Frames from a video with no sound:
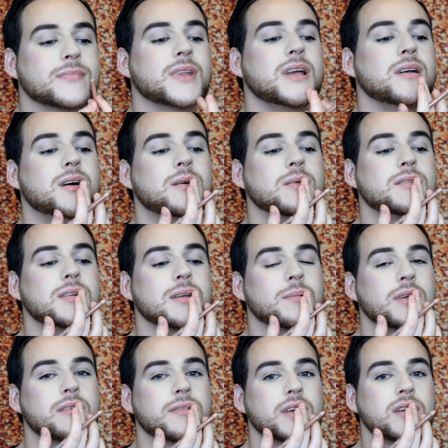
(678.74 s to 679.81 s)
I always take
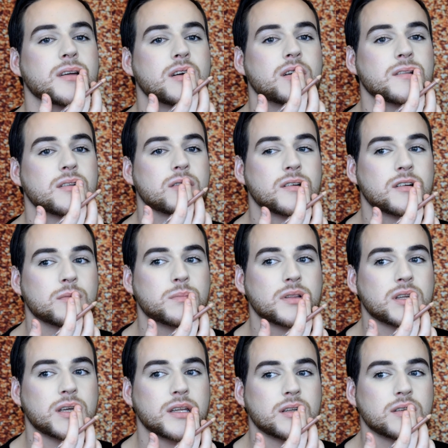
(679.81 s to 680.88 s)
my finger and sort of
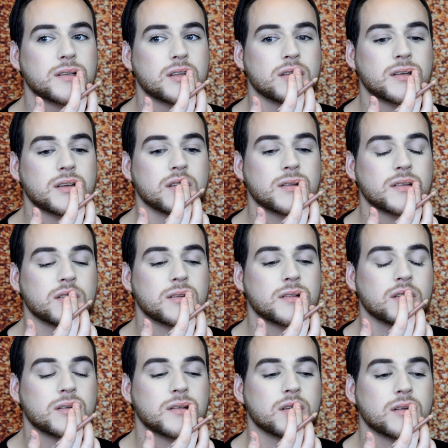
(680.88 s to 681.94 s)
blend like this.
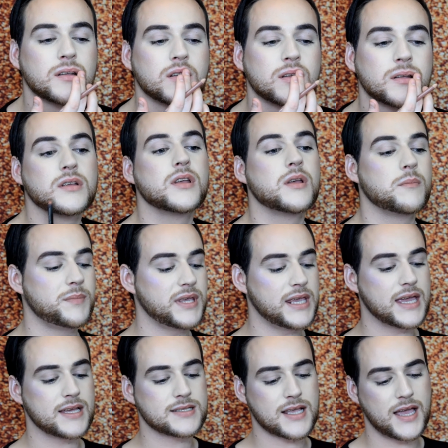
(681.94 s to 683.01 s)

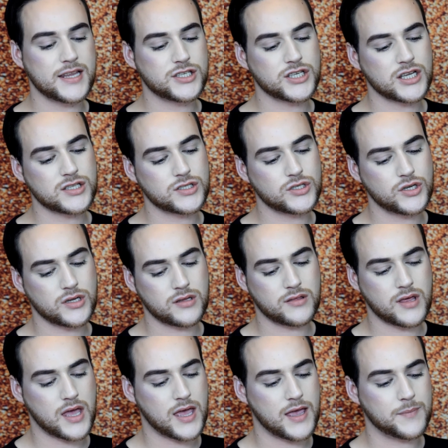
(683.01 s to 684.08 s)
P.S. I just took
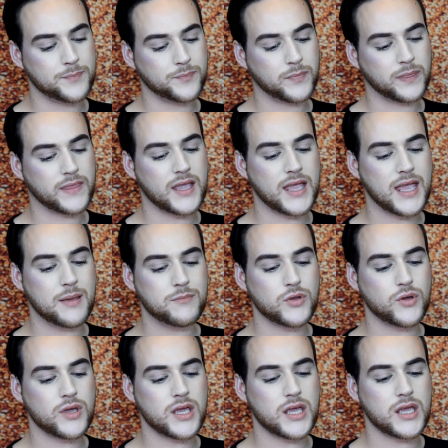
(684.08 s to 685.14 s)
the
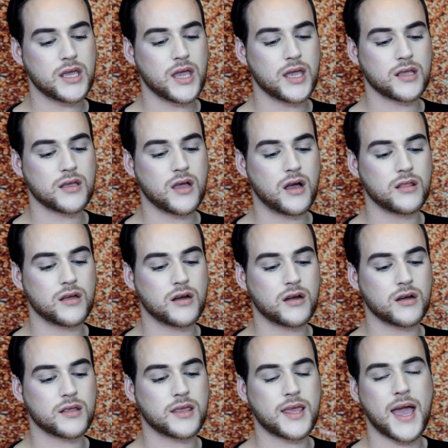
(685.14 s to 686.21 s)
MUA in
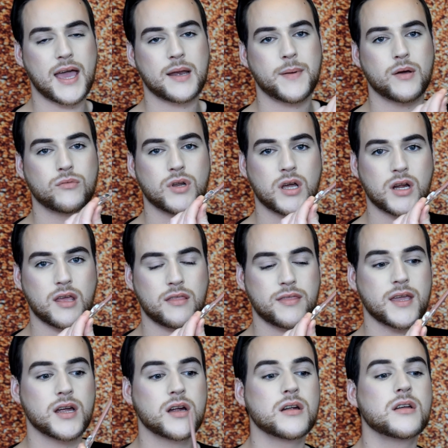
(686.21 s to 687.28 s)
colour Caramel Nugget
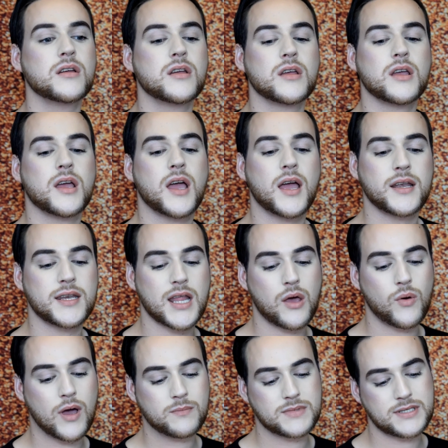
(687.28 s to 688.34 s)
there, and now
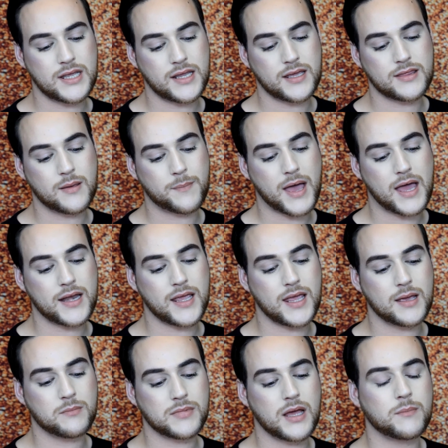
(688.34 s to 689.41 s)
I'm taking the Barry
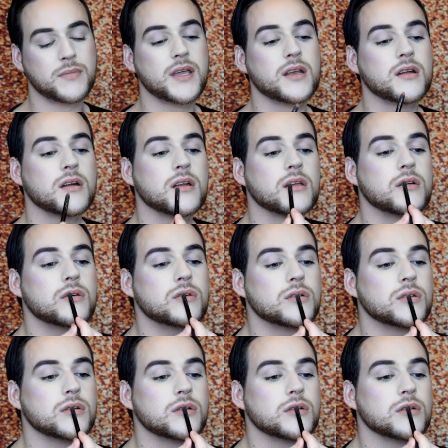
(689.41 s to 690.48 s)
M lip liner and go
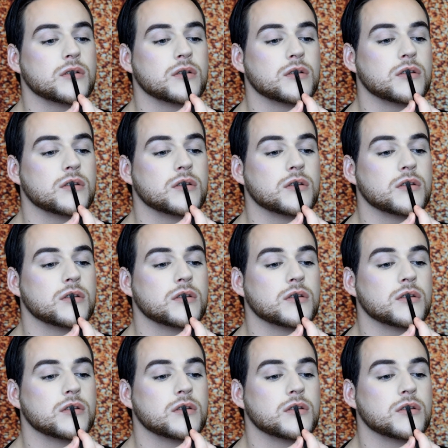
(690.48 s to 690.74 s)
to.